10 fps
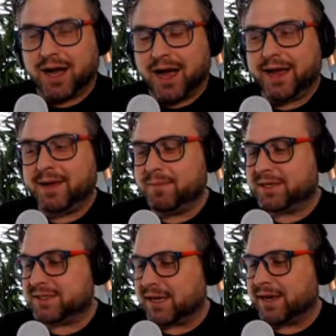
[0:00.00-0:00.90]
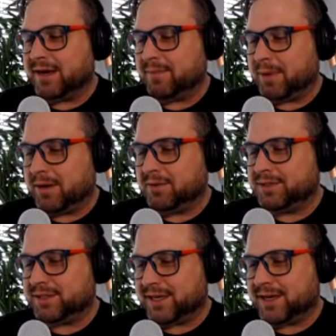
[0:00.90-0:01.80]
I'm excited about
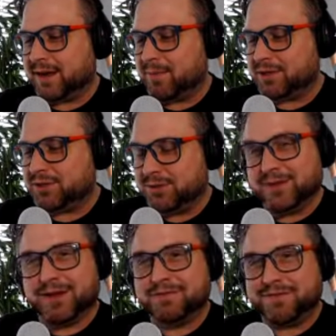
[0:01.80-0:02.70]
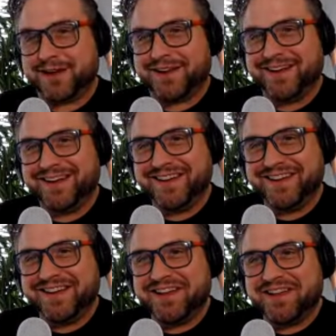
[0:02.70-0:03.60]
seeing how much you love feta,
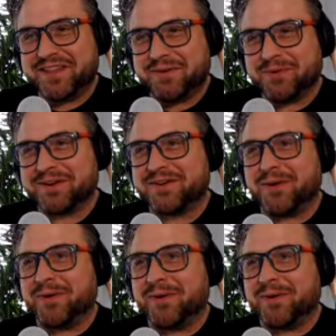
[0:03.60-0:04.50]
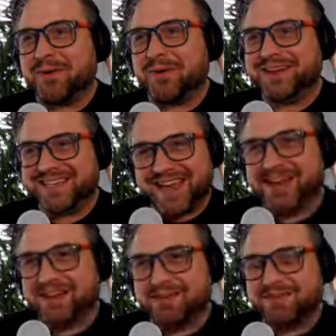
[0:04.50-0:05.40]
that we're going to get
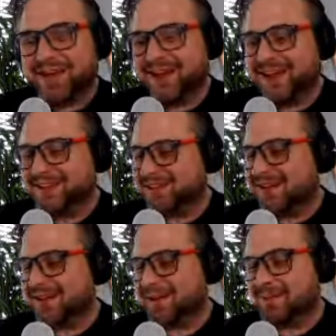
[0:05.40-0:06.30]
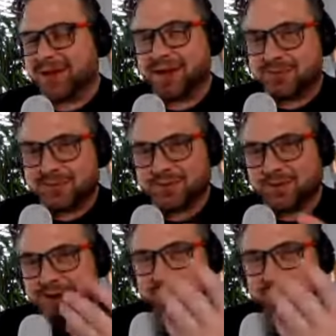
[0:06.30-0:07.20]
right into feta and talking, but I'm doing
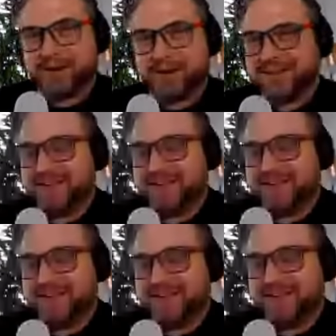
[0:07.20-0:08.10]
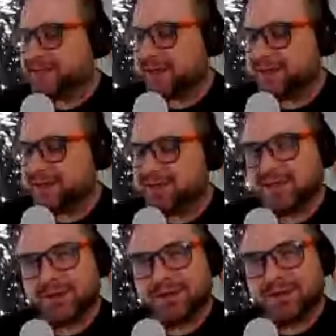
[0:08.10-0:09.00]
great, but I'm excited to
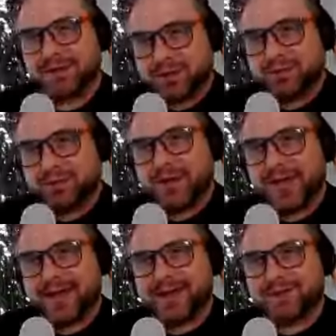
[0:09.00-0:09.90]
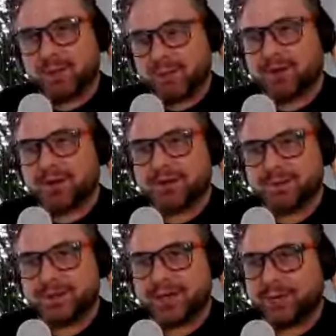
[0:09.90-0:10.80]
see you and what we're going to
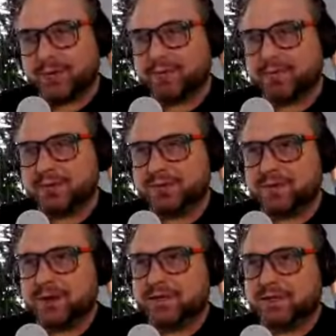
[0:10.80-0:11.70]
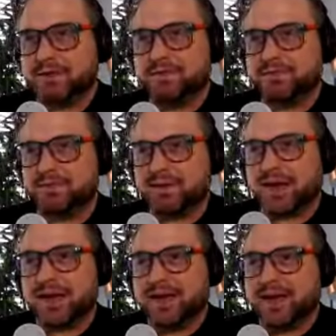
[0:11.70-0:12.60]
do today with Influencer Fridays and
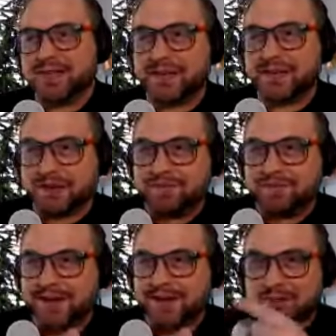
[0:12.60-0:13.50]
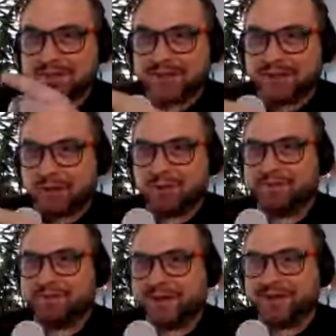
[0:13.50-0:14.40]
a ton of feta. That looks like a
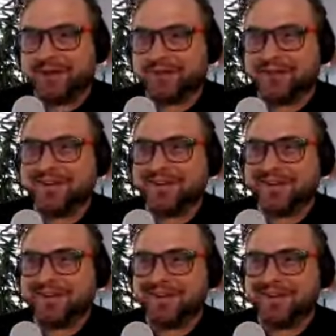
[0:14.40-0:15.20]
little bit of feta you got there.